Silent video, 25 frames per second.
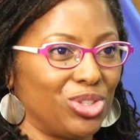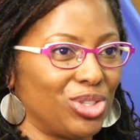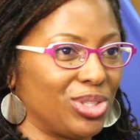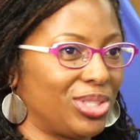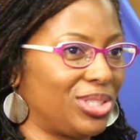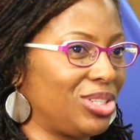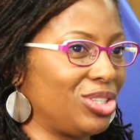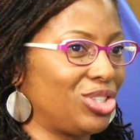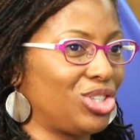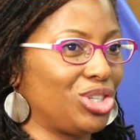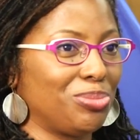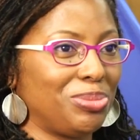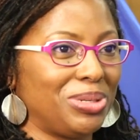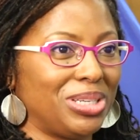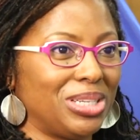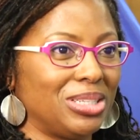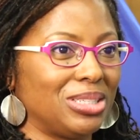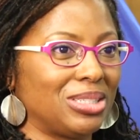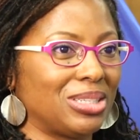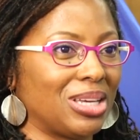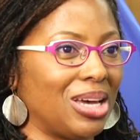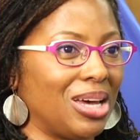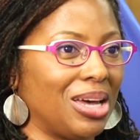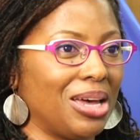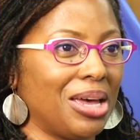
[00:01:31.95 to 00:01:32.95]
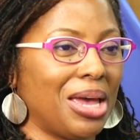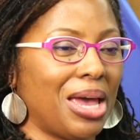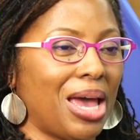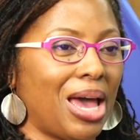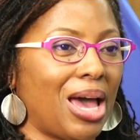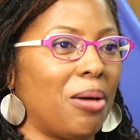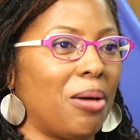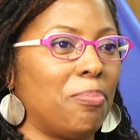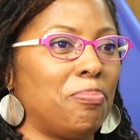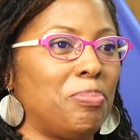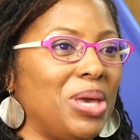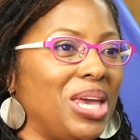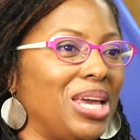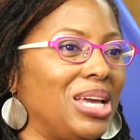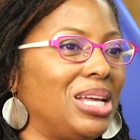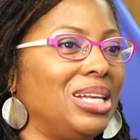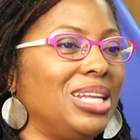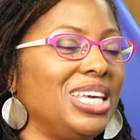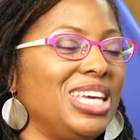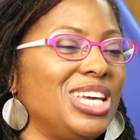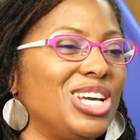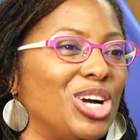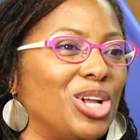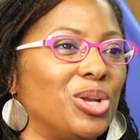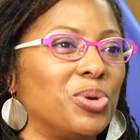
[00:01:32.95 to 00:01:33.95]
Justiciable is a big
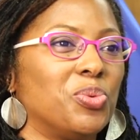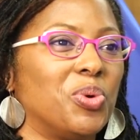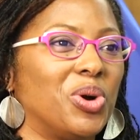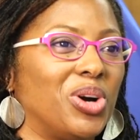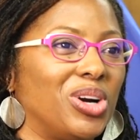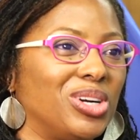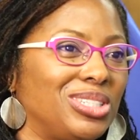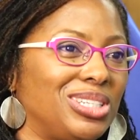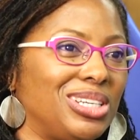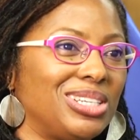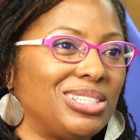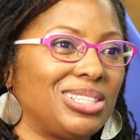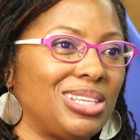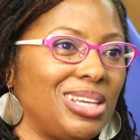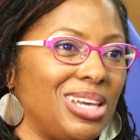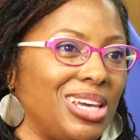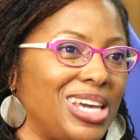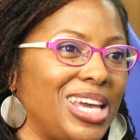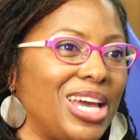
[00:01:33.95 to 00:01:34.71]
legal word to say,